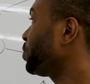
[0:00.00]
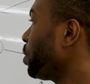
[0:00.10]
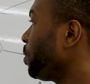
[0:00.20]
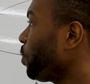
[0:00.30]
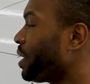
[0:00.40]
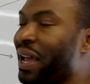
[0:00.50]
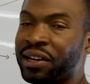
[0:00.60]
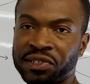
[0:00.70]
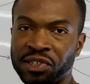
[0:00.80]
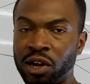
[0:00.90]
So looking at
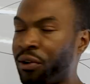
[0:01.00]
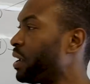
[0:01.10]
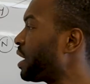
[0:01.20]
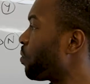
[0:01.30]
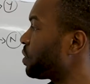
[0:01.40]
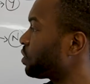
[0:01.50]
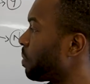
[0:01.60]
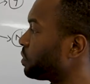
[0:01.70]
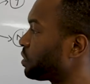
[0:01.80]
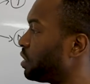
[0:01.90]
this scenario again, where
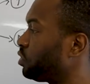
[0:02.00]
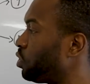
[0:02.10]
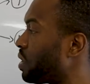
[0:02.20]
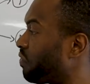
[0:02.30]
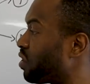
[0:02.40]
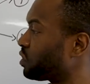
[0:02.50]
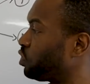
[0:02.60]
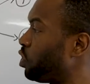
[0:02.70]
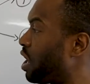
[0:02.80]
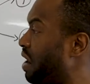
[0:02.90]
someone said, I've asked,
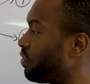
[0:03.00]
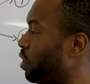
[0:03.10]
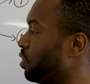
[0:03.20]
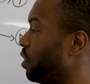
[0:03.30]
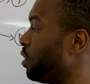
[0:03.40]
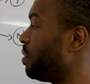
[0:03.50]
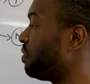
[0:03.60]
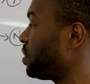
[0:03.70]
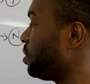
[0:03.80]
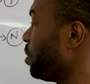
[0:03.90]
do you have your own home?
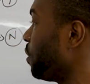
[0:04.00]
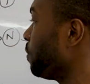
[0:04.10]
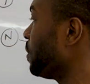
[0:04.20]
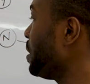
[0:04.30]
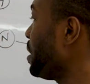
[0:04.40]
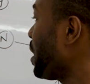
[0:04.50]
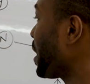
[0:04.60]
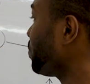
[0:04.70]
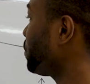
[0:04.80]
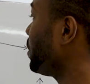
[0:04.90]
They've said no. And
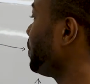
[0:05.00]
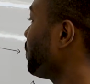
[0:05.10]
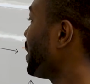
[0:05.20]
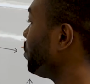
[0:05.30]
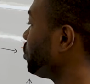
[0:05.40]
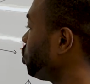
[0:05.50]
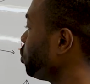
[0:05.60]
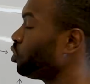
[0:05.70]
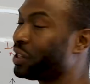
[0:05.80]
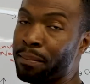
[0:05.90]
I've said,
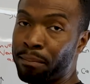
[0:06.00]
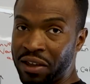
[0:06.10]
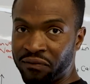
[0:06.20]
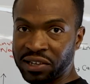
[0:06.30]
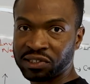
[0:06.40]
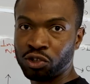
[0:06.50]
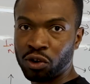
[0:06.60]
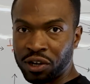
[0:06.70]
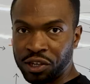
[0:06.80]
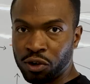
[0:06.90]
should you then invest in
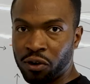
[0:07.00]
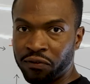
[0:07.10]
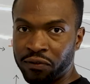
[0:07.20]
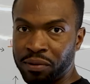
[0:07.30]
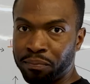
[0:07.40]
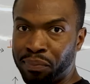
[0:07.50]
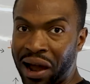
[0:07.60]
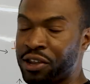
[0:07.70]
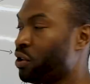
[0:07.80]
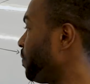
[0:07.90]

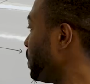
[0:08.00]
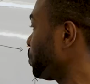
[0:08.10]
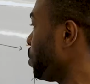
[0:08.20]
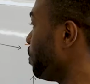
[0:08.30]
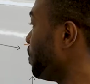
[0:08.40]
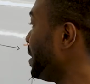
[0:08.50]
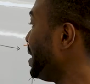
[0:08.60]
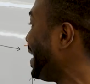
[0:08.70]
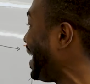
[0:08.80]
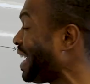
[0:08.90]
buying your first home?
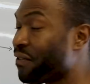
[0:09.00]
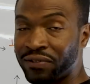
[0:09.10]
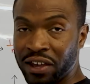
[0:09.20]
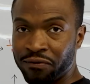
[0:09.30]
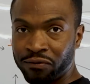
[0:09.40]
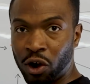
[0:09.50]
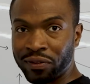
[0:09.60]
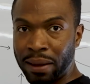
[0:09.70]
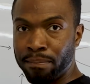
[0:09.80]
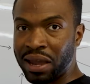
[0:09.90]
If they've
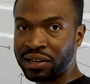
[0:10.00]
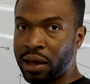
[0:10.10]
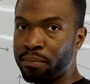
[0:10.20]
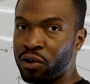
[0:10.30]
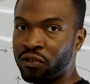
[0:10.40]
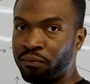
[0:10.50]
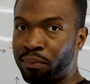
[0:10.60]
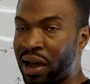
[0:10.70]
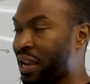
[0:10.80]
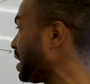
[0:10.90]
gone and made that move of
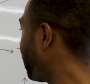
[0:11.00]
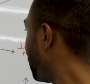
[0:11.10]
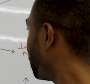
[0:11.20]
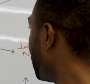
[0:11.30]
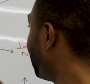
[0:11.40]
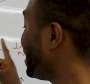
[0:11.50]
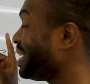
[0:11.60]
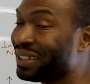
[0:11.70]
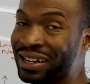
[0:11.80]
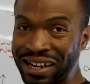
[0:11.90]
buying their first home,
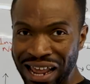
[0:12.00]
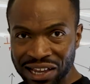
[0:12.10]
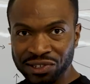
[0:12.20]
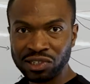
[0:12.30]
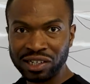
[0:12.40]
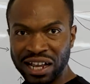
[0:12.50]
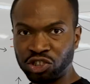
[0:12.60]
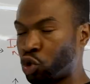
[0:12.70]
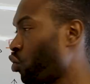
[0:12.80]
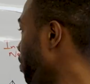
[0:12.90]
the next
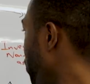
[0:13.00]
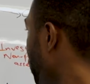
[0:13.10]
natural